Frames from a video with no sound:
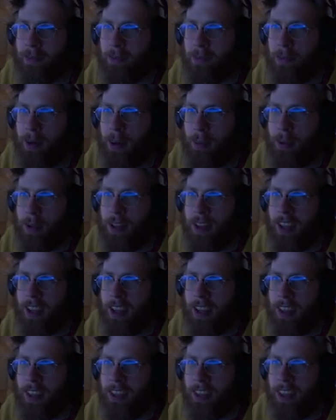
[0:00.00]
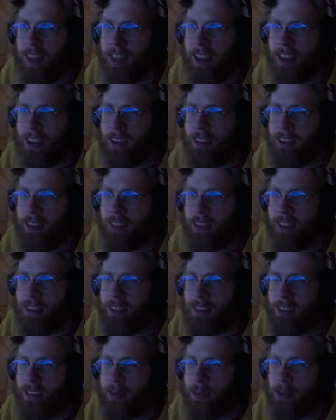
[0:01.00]
bubbling things.
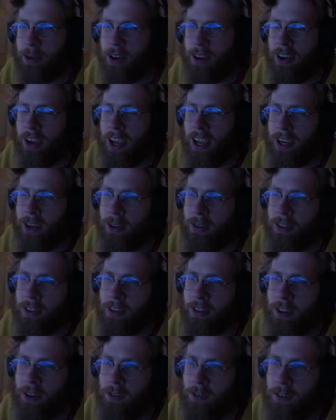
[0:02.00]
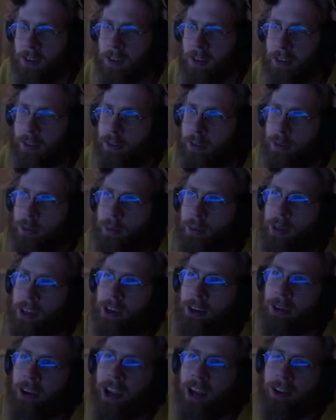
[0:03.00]
Somewhere, Echo the Dolphin is swimming
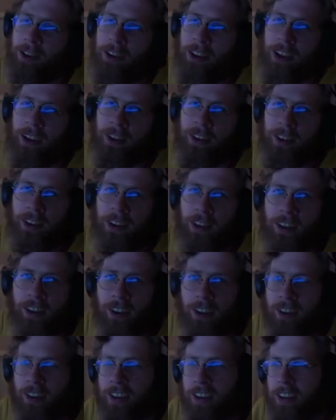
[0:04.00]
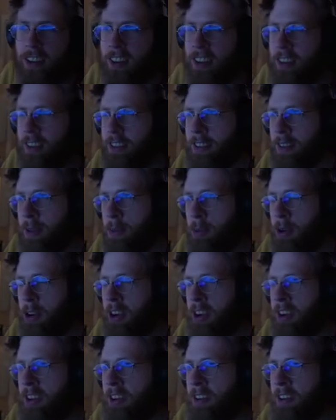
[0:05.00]
around down there.
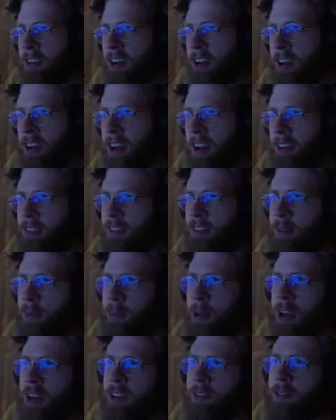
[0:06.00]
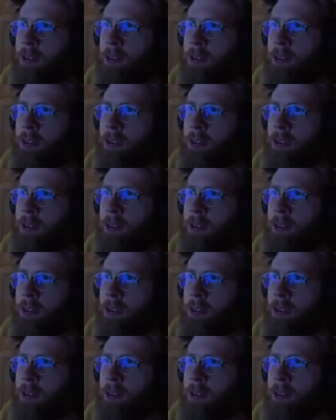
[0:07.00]
Somewhere. On, on some kind of